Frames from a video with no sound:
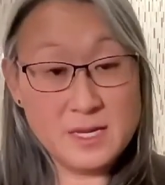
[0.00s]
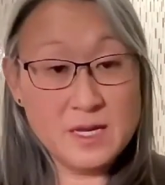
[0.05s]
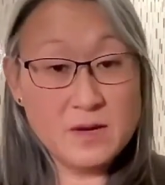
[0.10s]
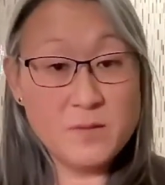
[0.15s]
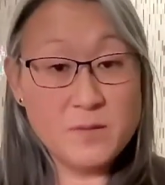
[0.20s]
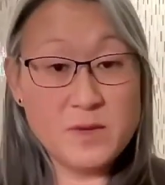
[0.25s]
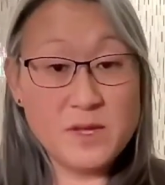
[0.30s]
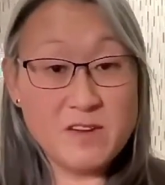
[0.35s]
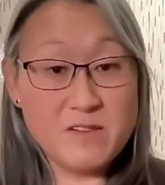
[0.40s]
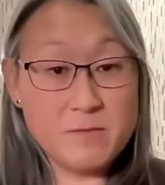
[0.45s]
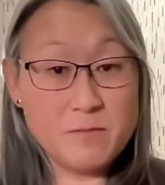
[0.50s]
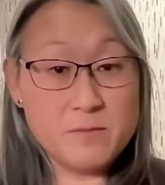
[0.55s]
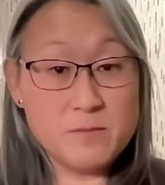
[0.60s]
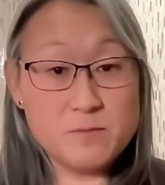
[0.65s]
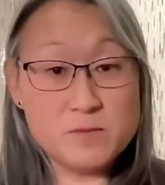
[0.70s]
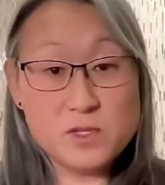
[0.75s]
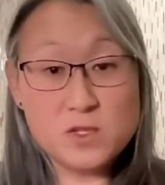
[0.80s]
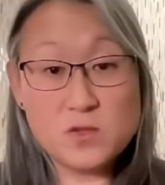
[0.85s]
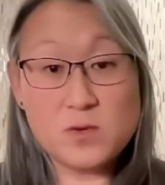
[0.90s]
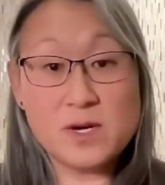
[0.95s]
we have
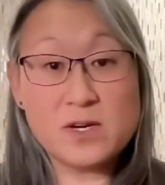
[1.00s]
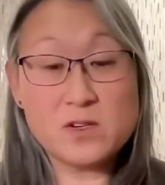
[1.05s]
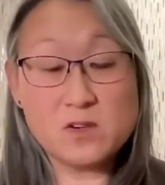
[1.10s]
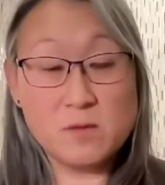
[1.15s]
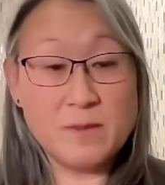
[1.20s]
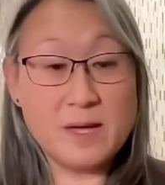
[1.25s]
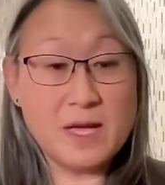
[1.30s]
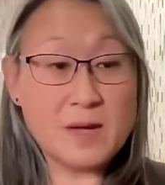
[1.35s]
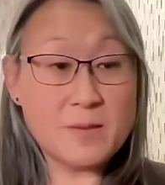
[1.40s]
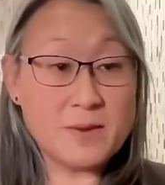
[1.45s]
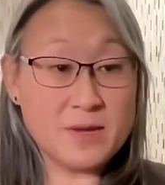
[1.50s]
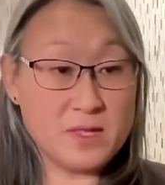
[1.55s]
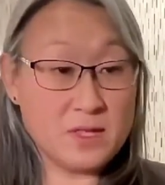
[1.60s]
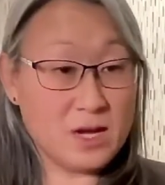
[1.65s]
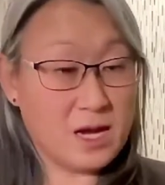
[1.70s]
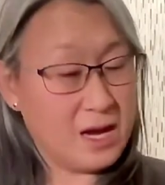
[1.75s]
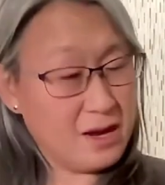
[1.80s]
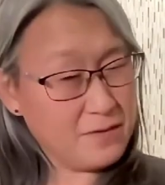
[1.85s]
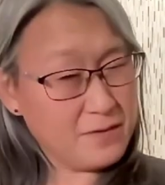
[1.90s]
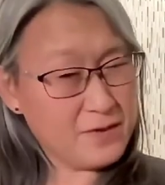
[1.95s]
structural back pain.
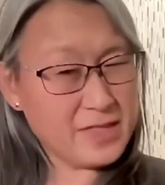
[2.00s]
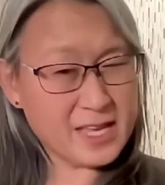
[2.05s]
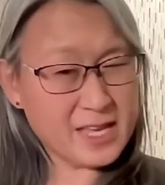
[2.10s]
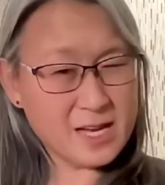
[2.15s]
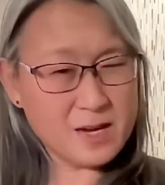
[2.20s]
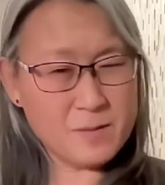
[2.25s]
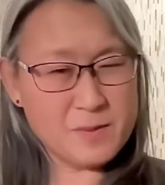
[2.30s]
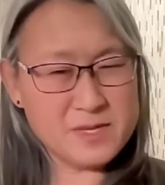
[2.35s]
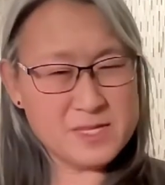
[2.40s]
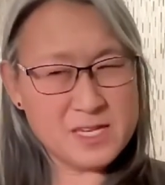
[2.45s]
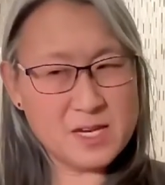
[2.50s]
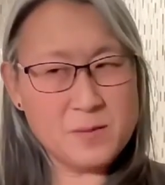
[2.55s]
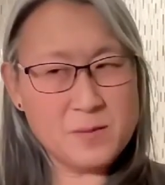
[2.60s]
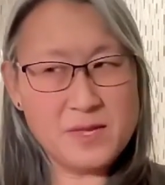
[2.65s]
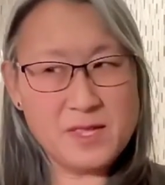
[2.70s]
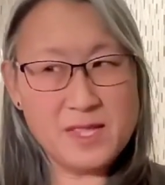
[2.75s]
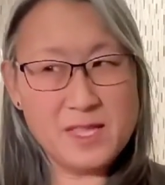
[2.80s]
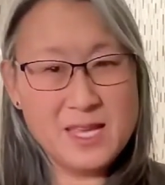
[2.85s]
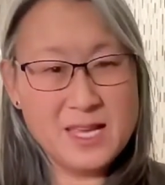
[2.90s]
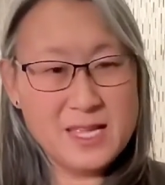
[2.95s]
Often they come and tell
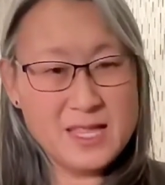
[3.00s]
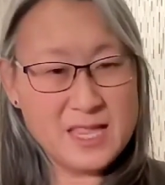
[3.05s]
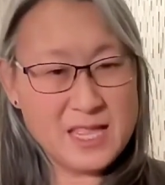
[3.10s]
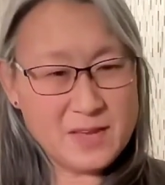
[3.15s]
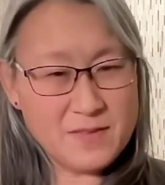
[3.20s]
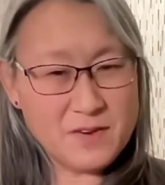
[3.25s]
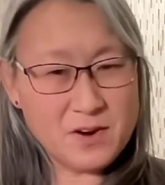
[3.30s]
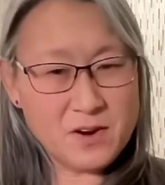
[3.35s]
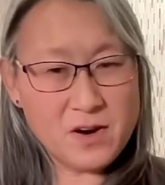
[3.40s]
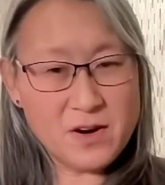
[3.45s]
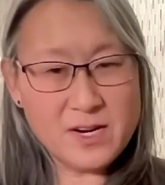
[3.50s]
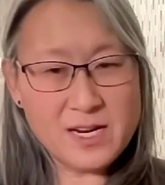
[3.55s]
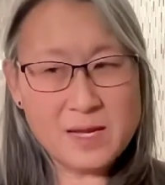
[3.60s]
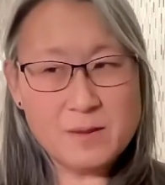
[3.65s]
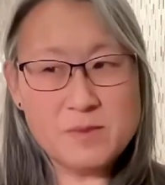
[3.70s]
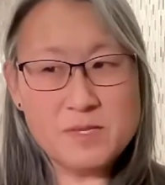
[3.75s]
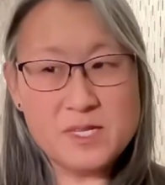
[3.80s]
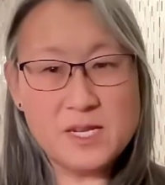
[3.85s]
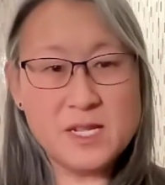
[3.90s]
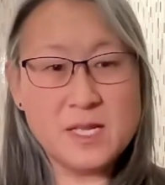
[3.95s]
me they have a hard
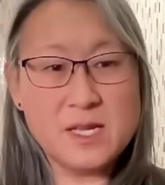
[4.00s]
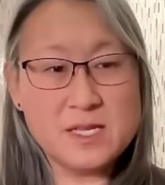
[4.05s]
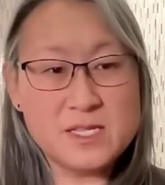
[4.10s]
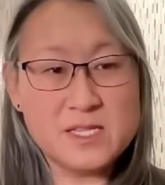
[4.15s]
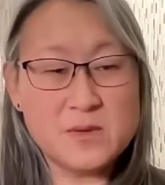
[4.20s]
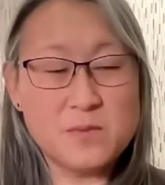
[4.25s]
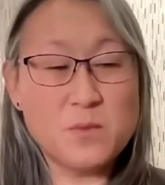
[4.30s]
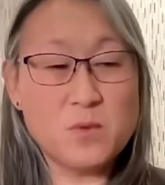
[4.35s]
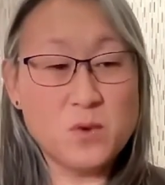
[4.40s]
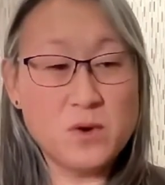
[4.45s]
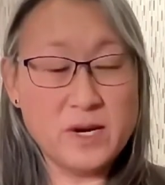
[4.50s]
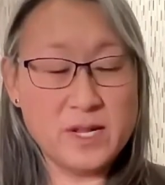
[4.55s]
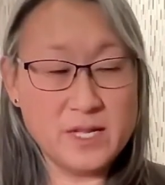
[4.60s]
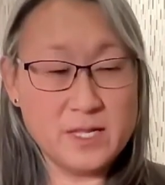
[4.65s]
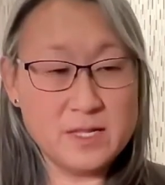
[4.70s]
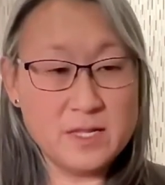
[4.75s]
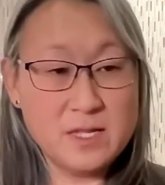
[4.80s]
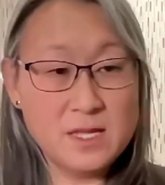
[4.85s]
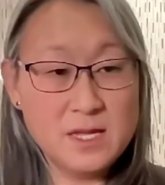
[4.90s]
time sitting unsupported.